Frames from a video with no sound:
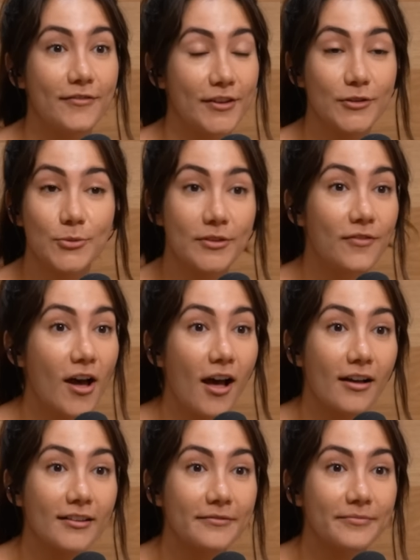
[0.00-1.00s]
filled with
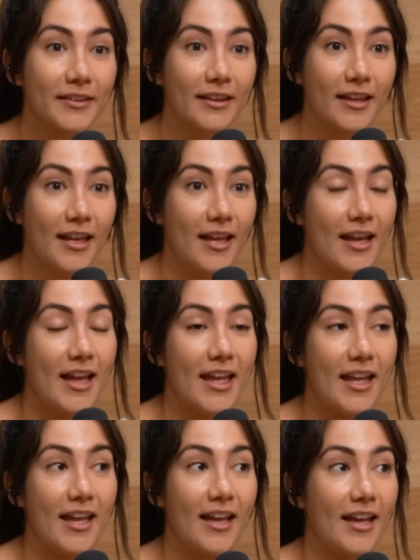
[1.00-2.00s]
fog.
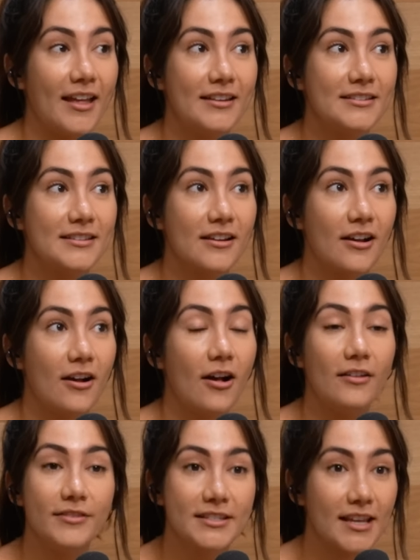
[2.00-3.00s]
And
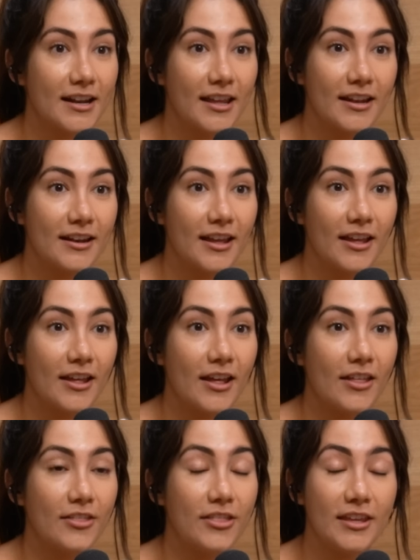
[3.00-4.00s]
all of a sudden,
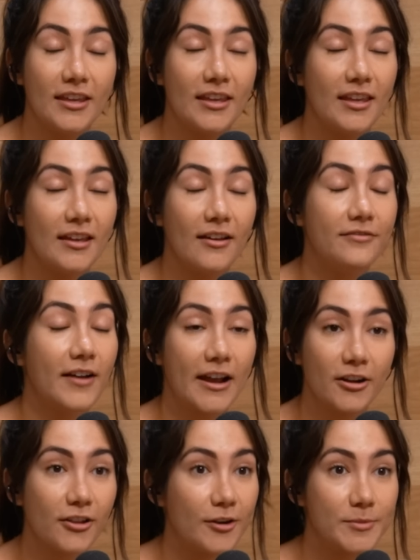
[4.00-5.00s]
the
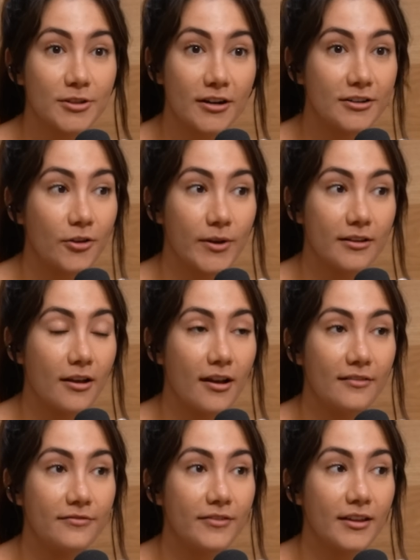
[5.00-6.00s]
fire alarm started going
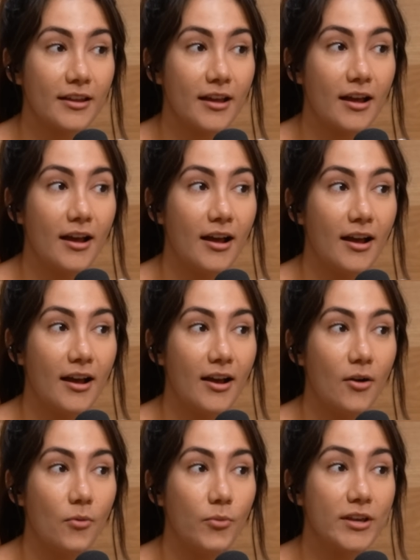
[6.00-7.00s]
off.
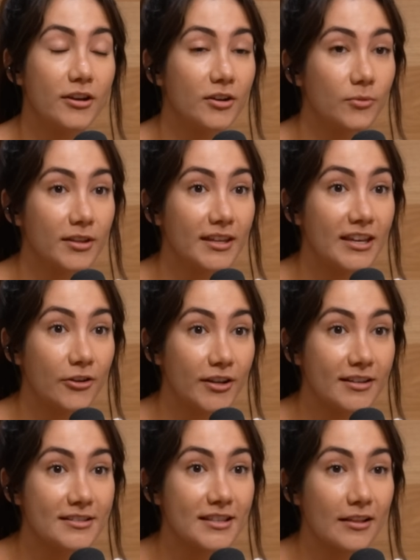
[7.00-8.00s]
We couldn't really hear
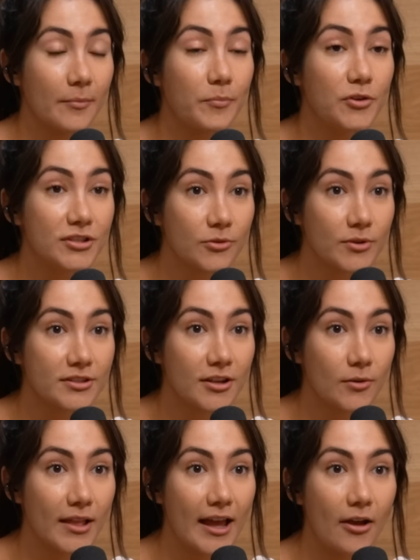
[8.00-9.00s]
it because the music was
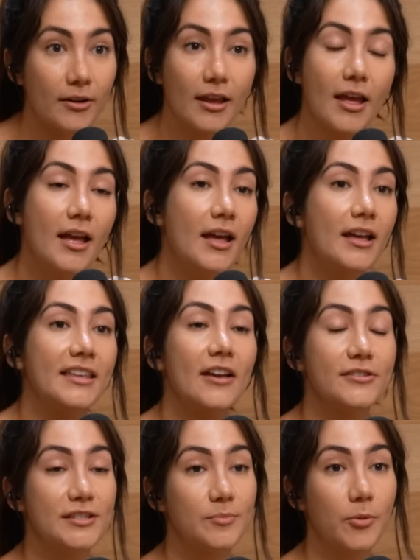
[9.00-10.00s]
so loud.
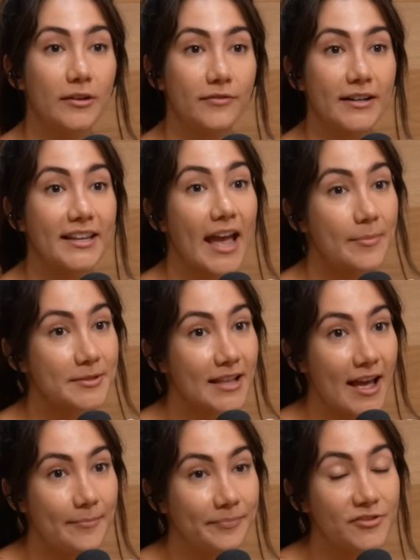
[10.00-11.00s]
Kelsey's boyfriend, Cap
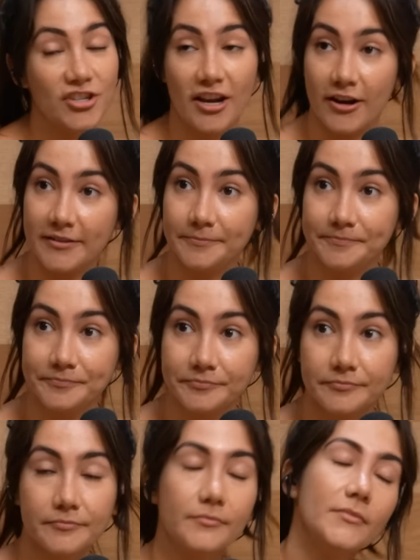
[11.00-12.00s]
Slap, Jared,
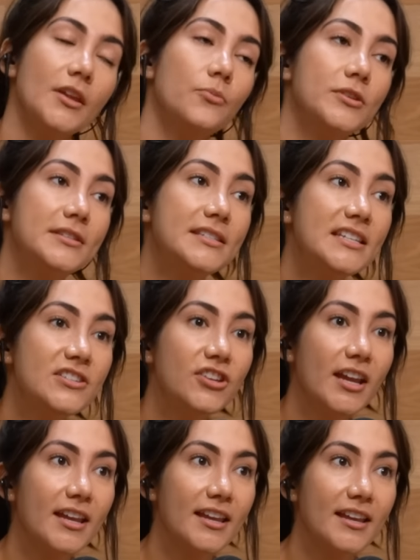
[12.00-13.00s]
was
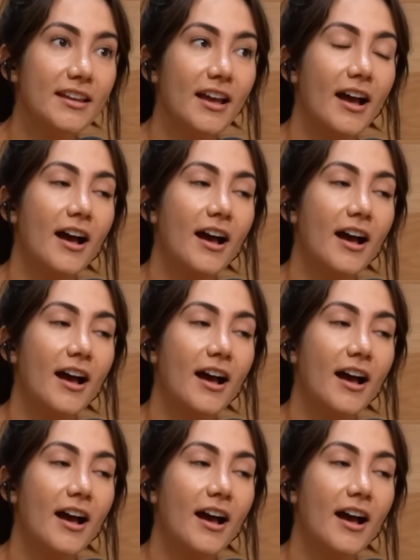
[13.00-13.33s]
DJing